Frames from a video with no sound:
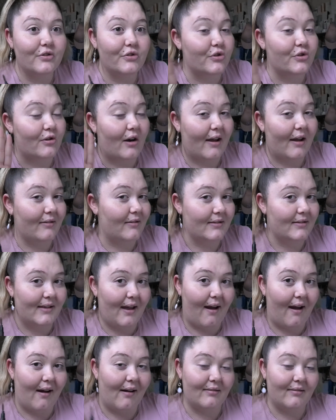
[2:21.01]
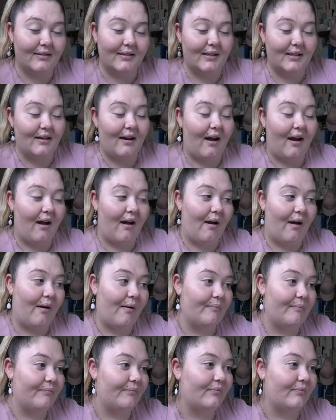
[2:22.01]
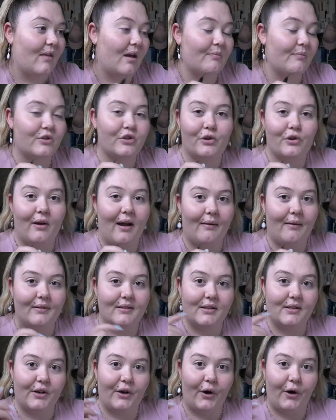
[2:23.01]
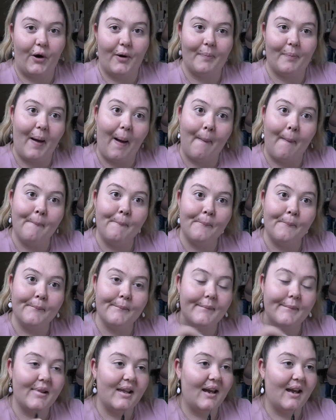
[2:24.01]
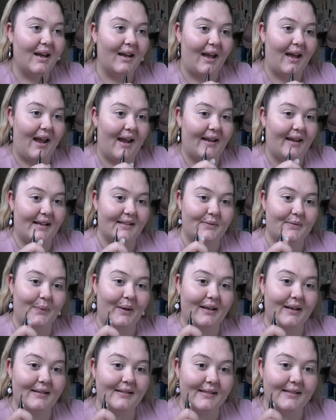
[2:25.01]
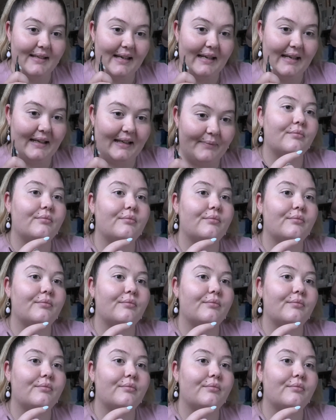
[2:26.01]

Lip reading: trying this out. I'm not sure how it's going to go, but I guess we're going to see.